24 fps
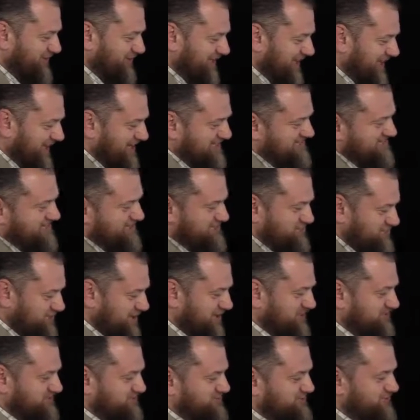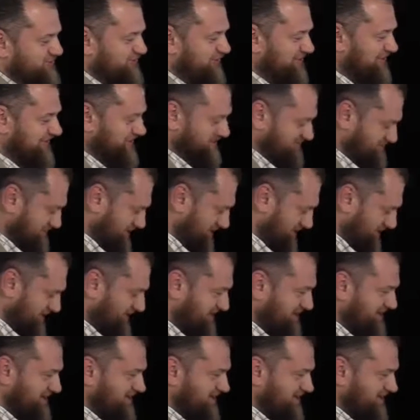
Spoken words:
Okay, let's say 2040. It doesn't matter.